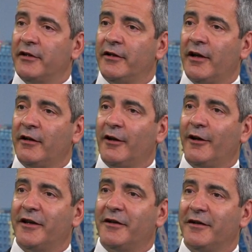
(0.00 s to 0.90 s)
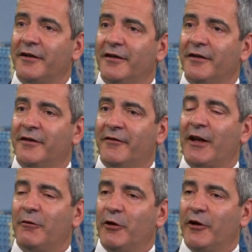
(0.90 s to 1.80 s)
And unlike
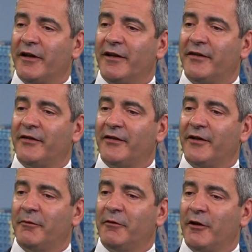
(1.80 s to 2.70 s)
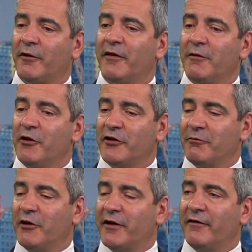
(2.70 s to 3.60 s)
developed markets, a lot of the emerging
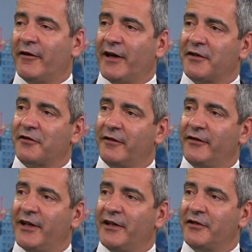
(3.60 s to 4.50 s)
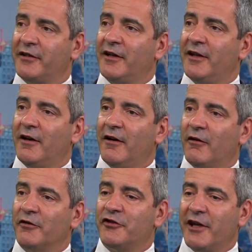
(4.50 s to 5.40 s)
market financials in Asia
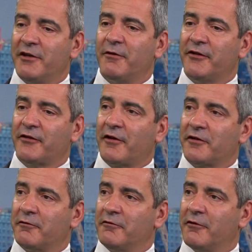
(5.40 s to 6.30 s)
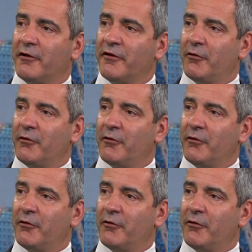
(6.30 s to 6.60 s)
are genuine structural growth